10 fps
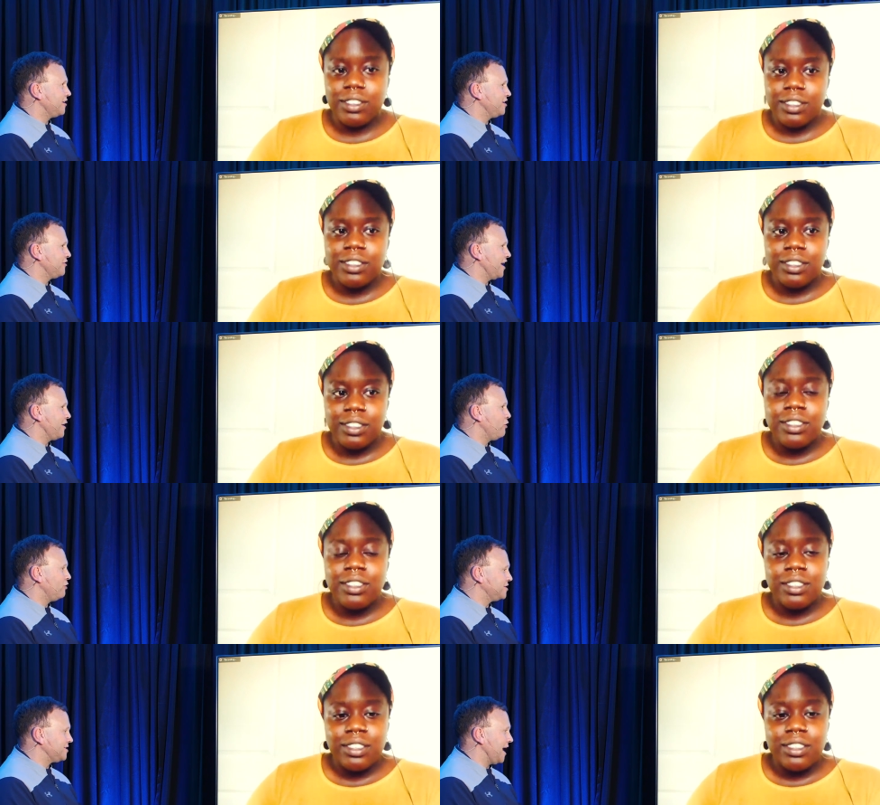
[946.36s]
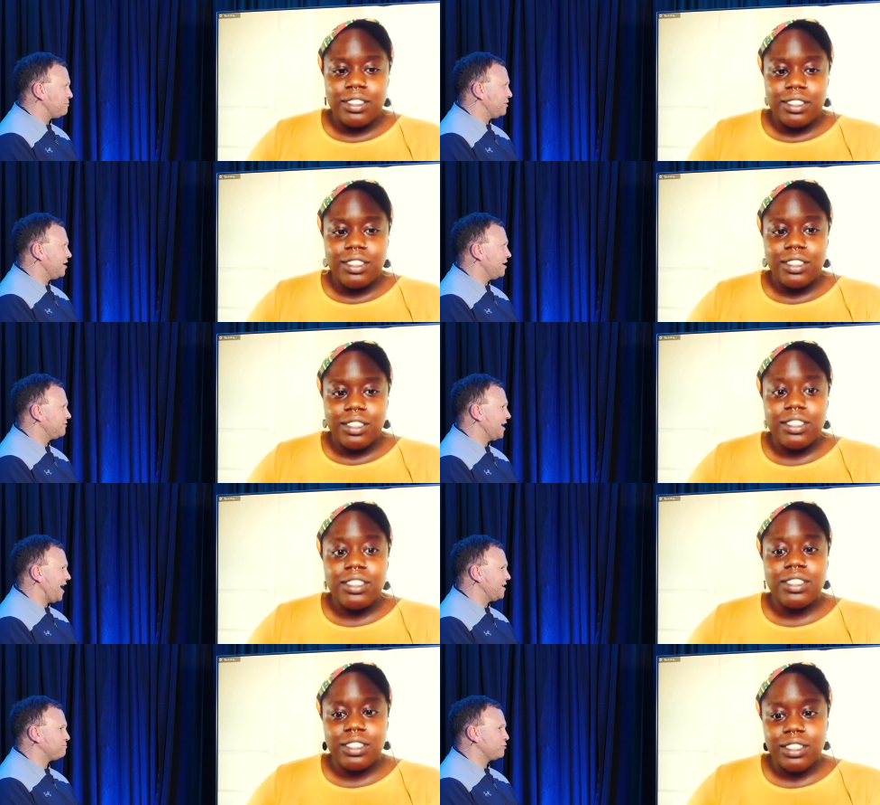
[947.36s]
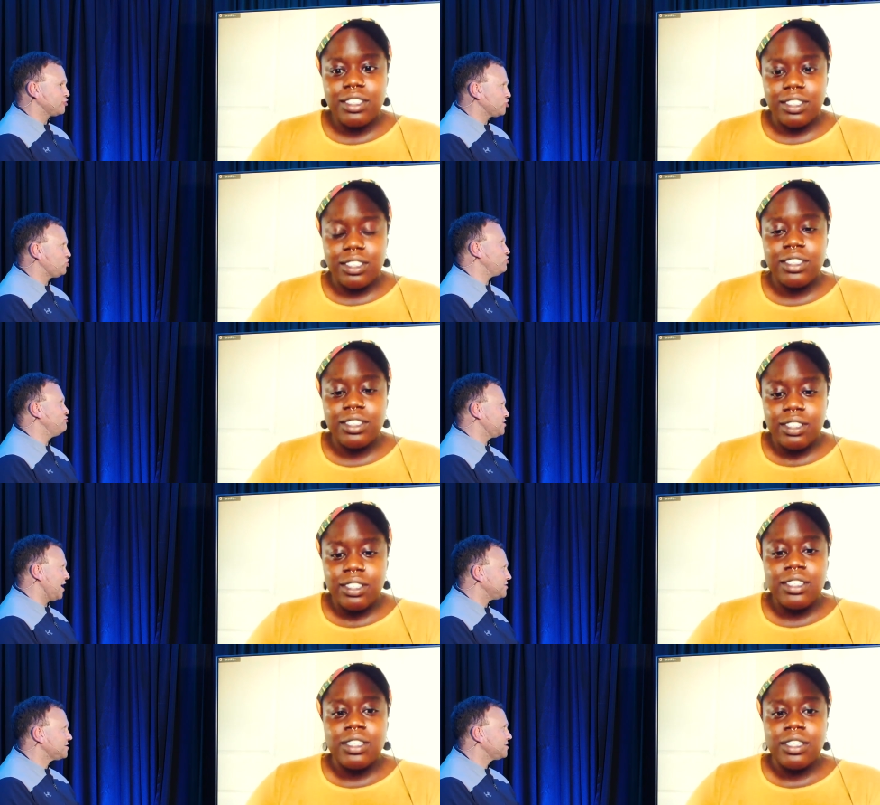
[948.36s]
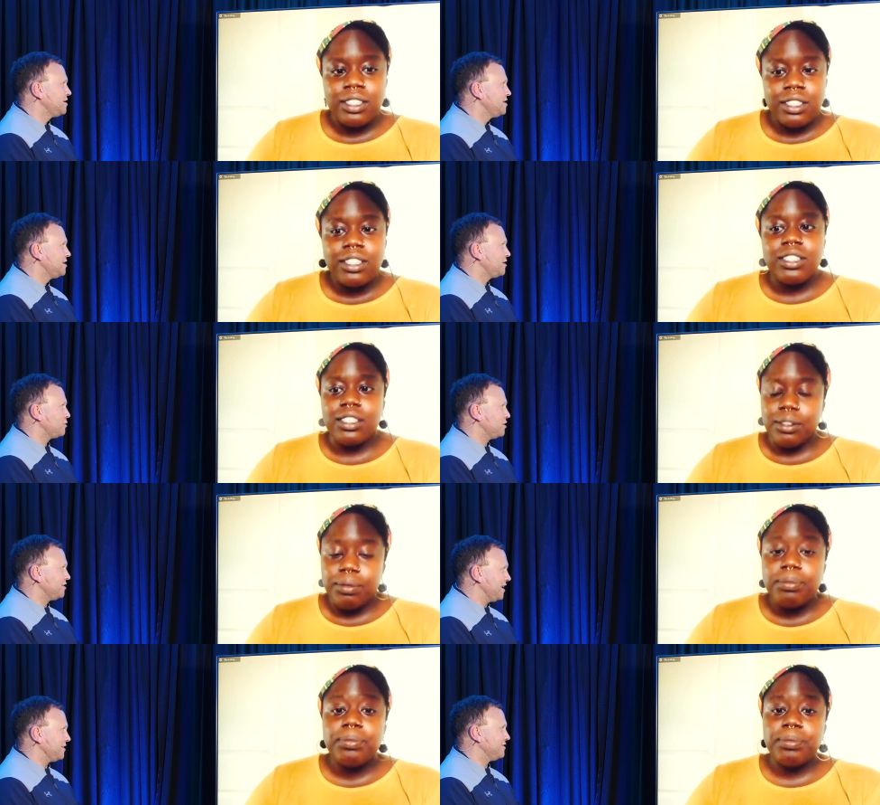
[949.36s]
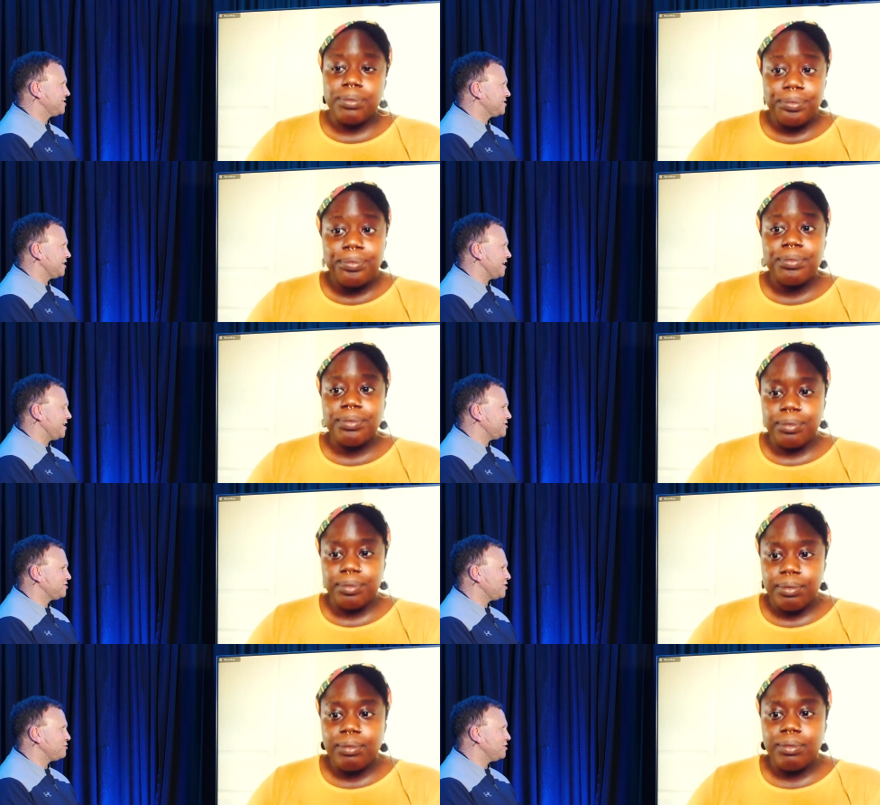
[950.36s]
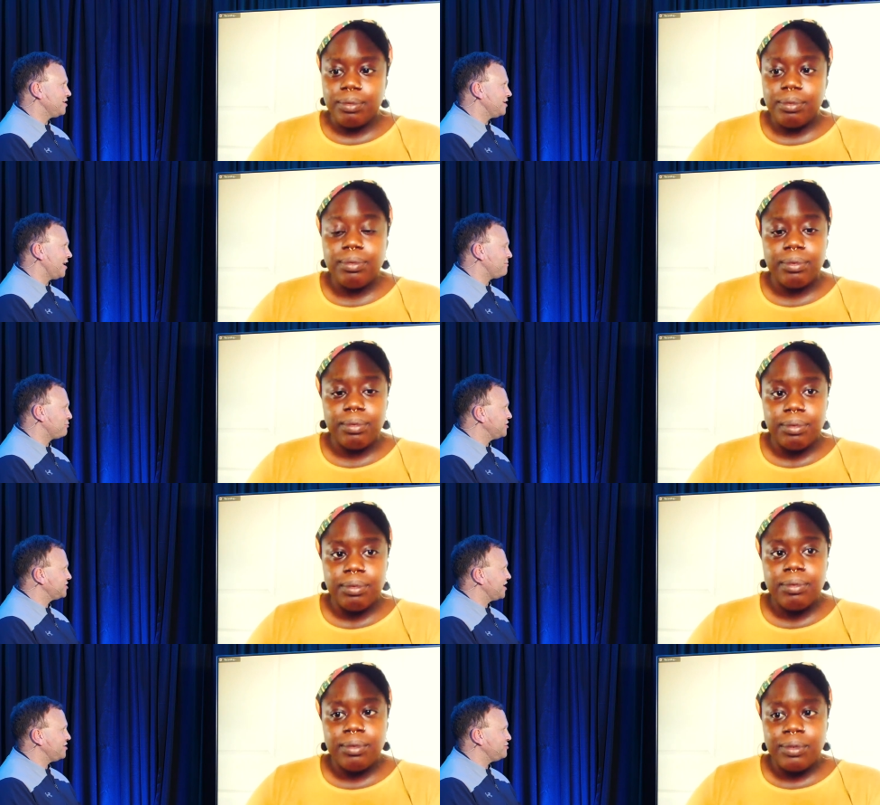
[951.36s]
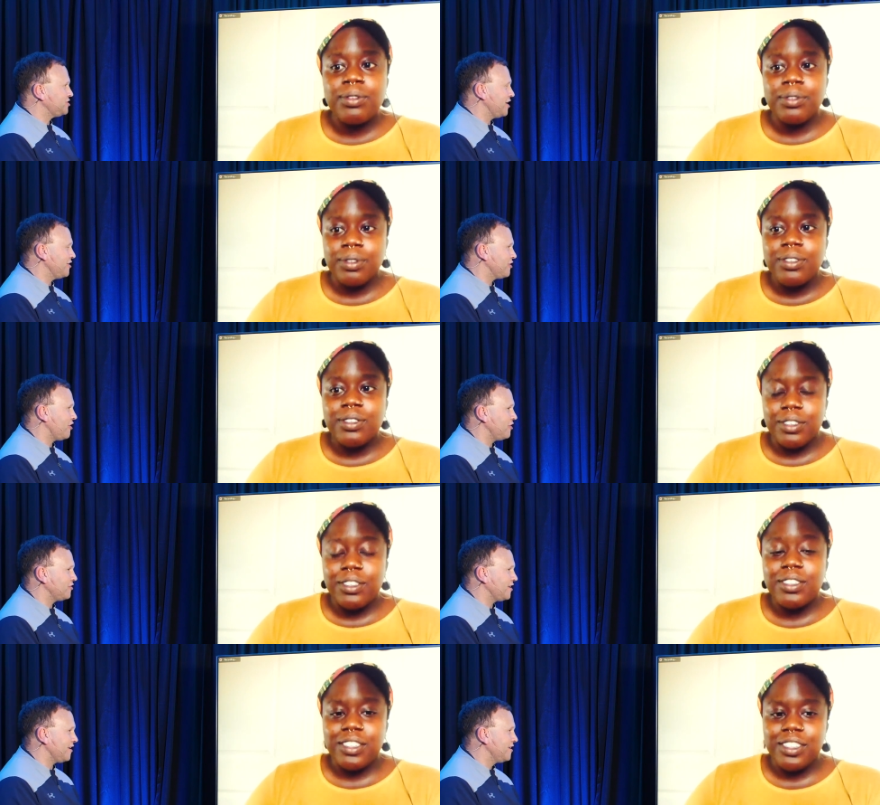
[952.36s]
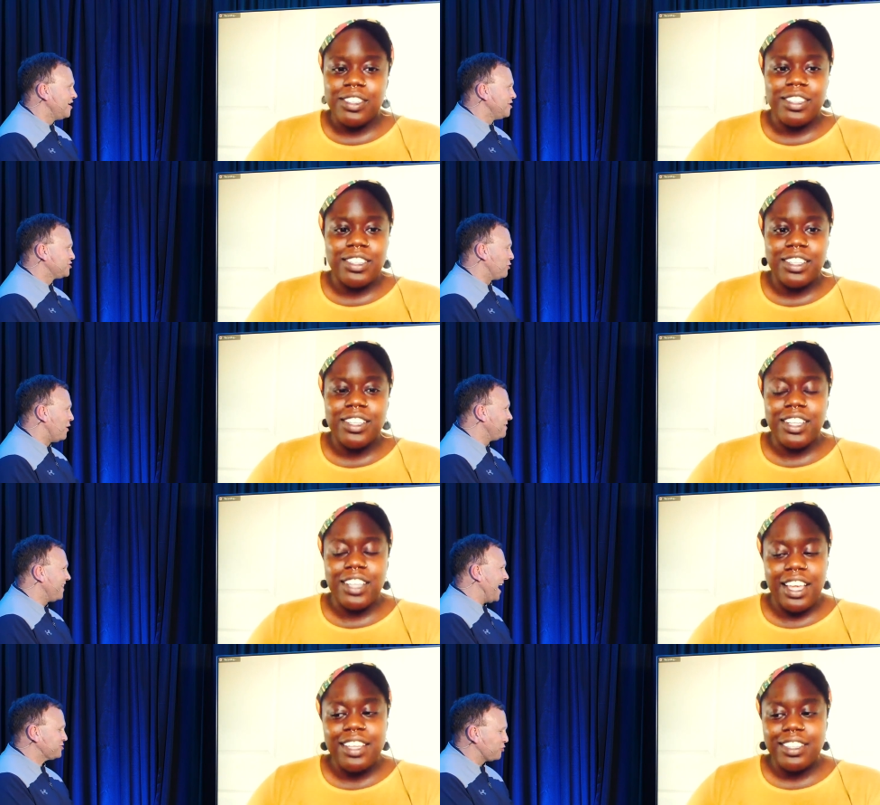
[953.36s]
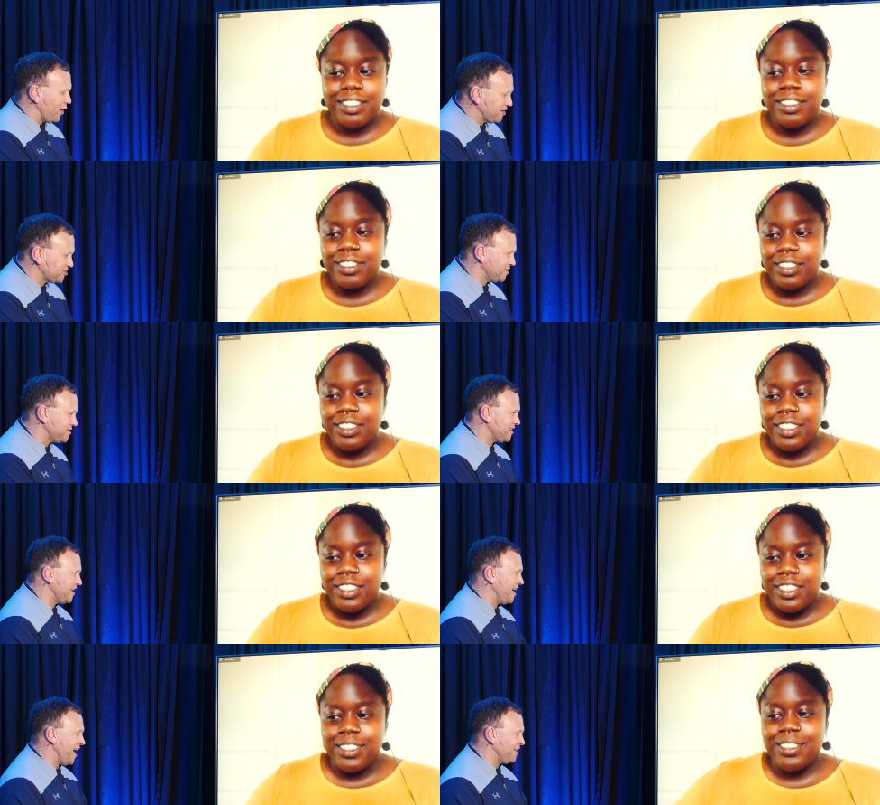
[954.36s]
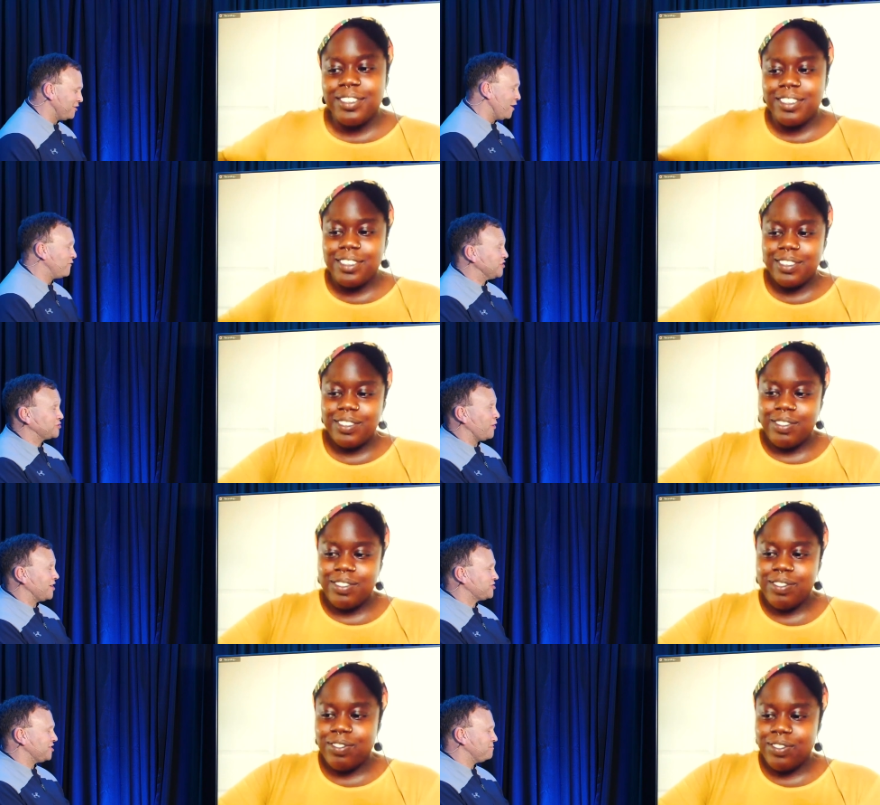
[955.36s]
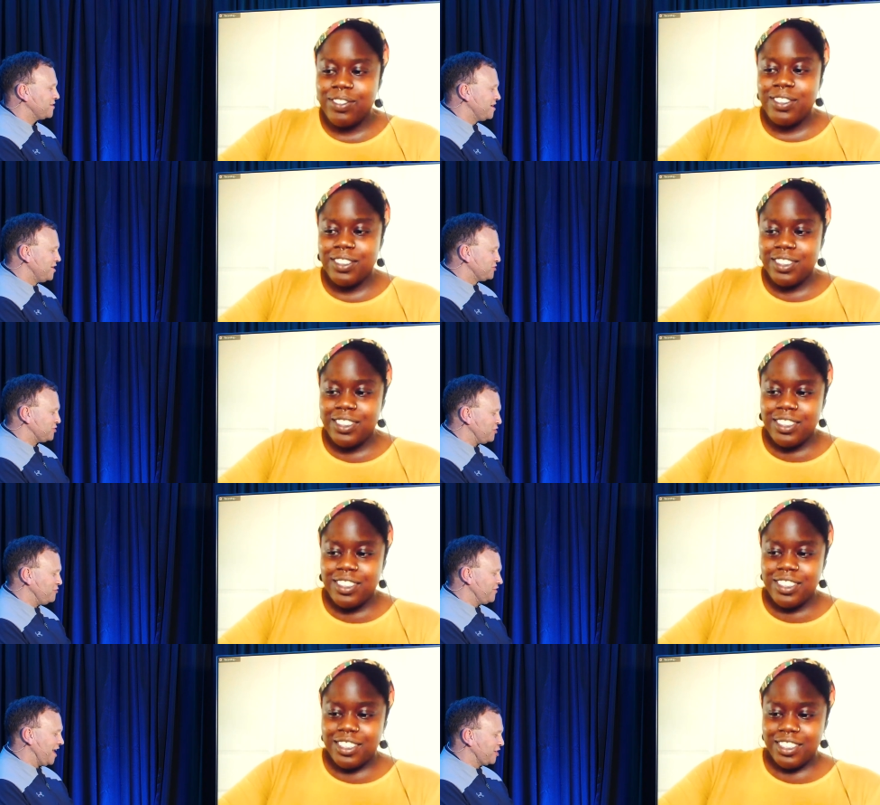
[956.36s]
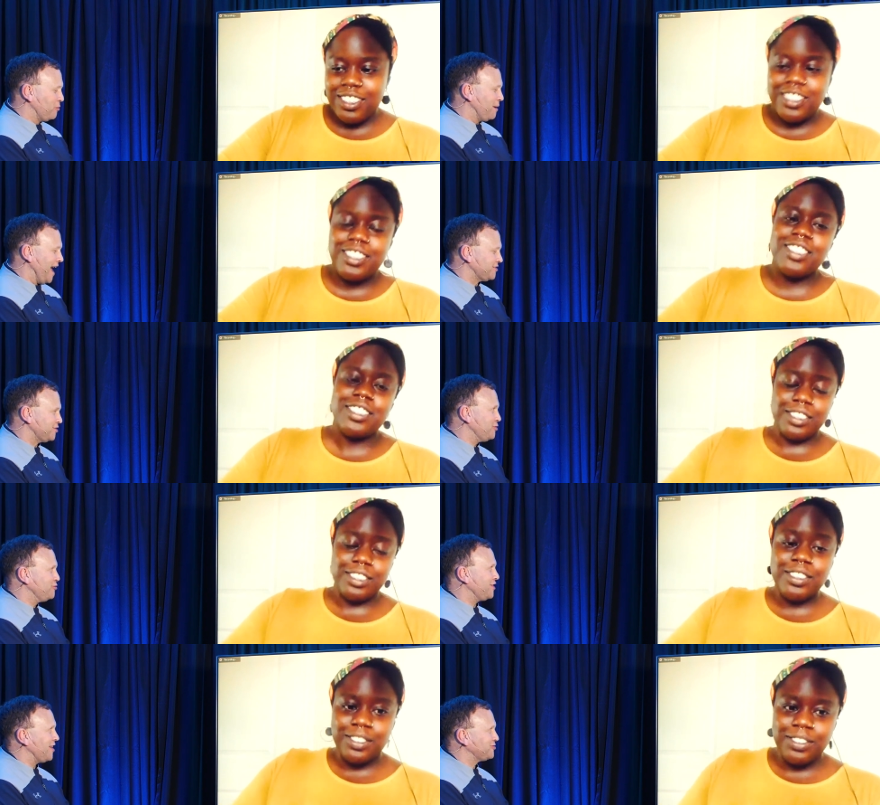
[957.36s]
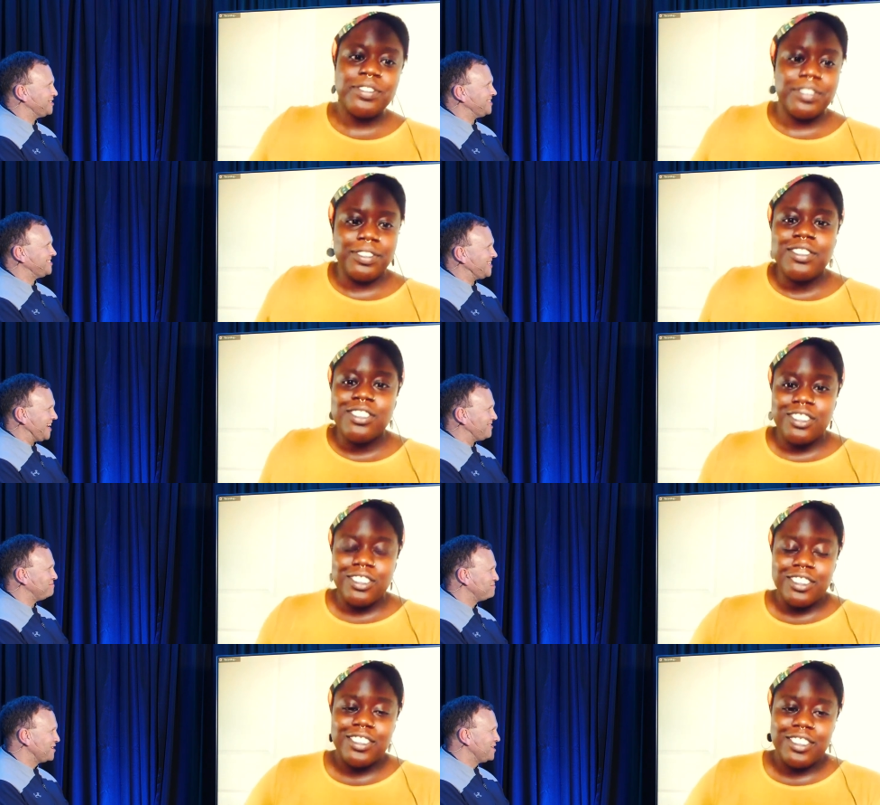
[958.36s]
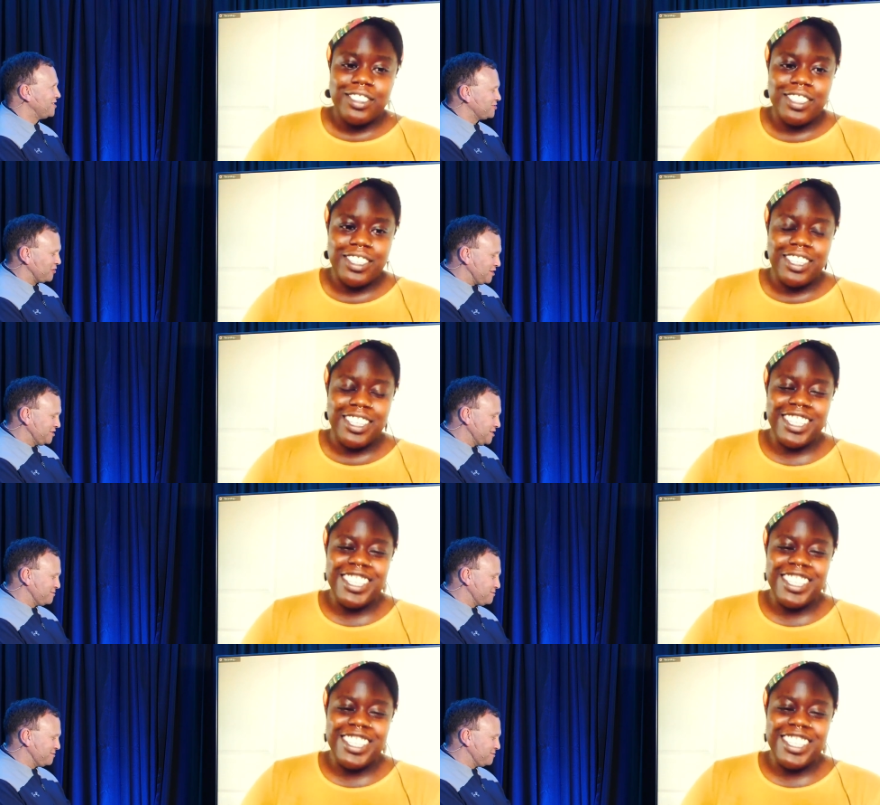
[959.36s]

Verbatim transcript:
Speaker 1: you know, that whole example of God pursues us mm-hmm. relentlessly and he's so good. And I appreciate you sharing your heart there. So one last question, and I, I love this question. So you've got to go back to 2010. So this is